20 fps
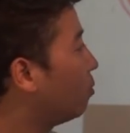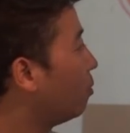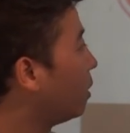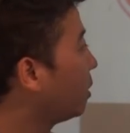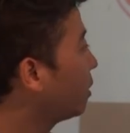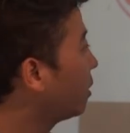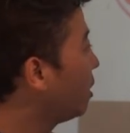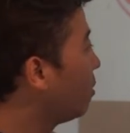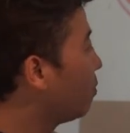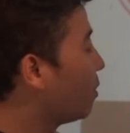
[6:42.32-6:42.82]

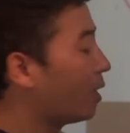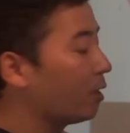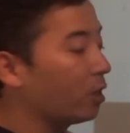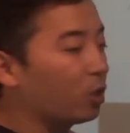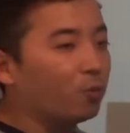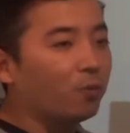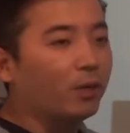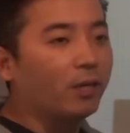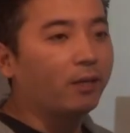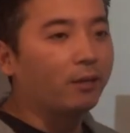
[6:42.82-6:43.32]
basically
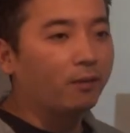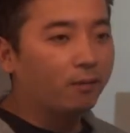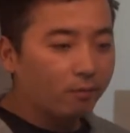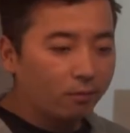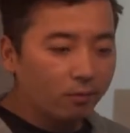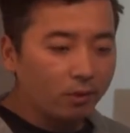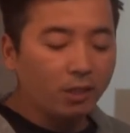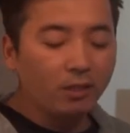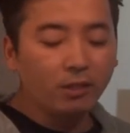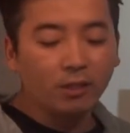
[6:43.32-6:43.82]
managed by
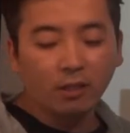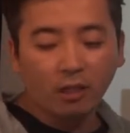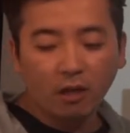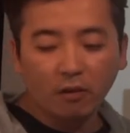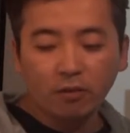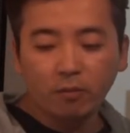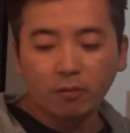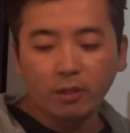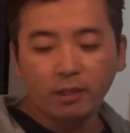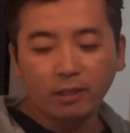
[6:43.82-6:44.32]
the Indian
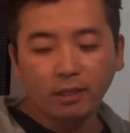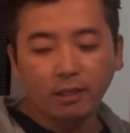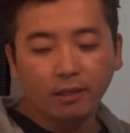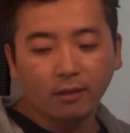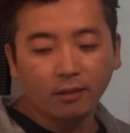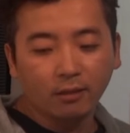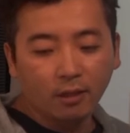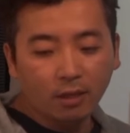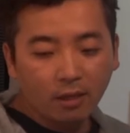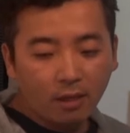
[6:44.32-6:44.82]
government,
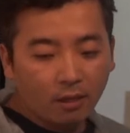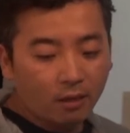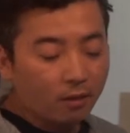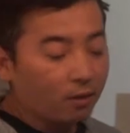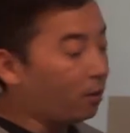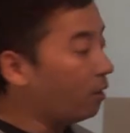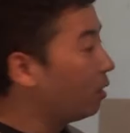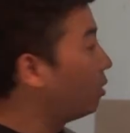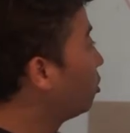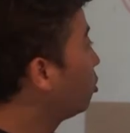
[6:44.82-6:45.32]
and
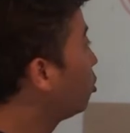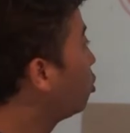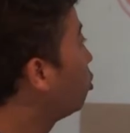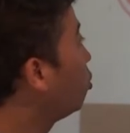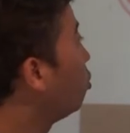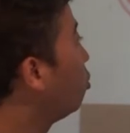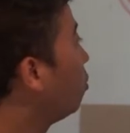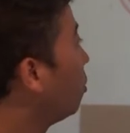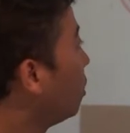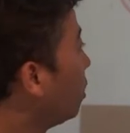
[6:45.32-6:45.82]
the other
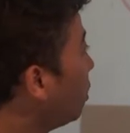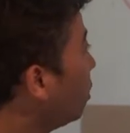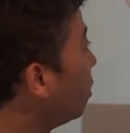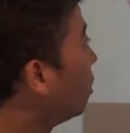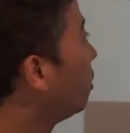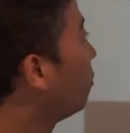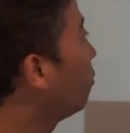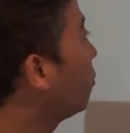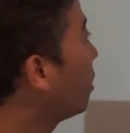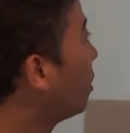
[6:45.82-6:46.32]
two
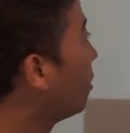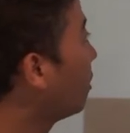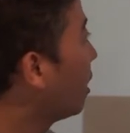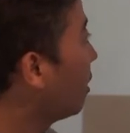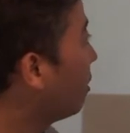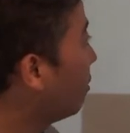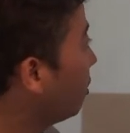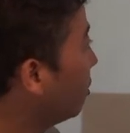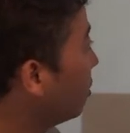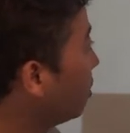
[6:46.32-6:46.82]
are
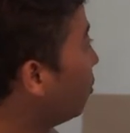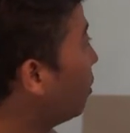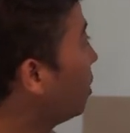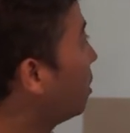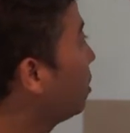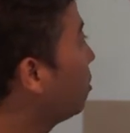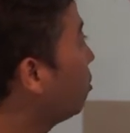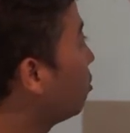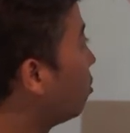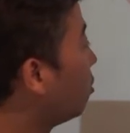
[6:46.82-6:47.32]
either
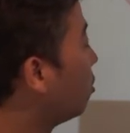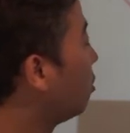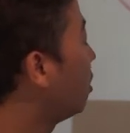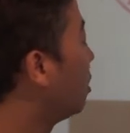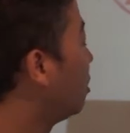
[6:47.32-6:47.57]
independent or